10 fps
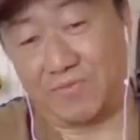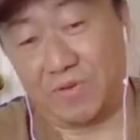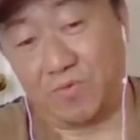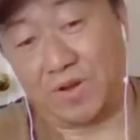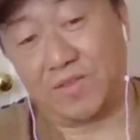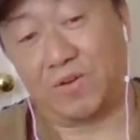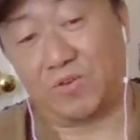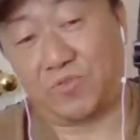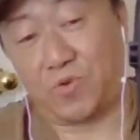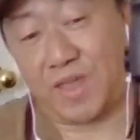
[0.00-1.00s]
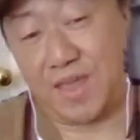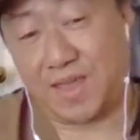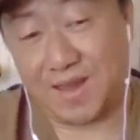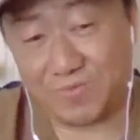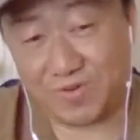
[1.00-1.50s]
every one of those
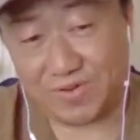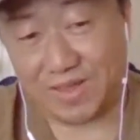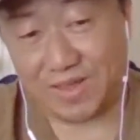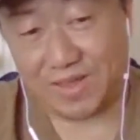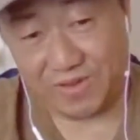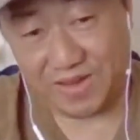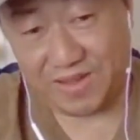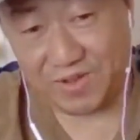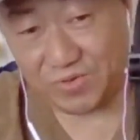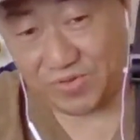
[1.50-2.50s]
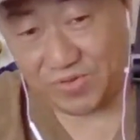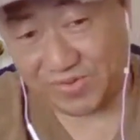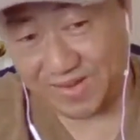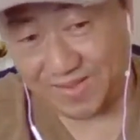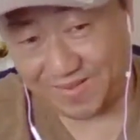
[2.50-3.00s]
4K camera videos
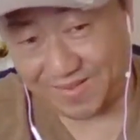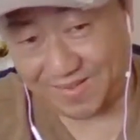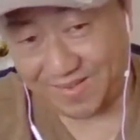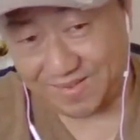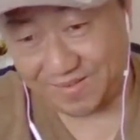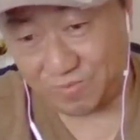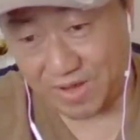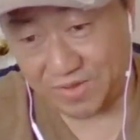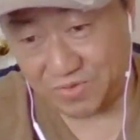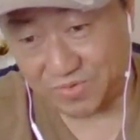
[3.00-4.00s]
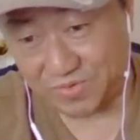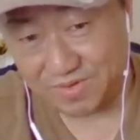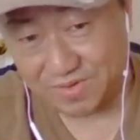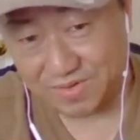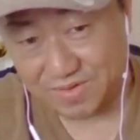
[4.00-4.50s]
you see, this is it. This is what I
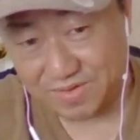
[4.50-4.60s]
use.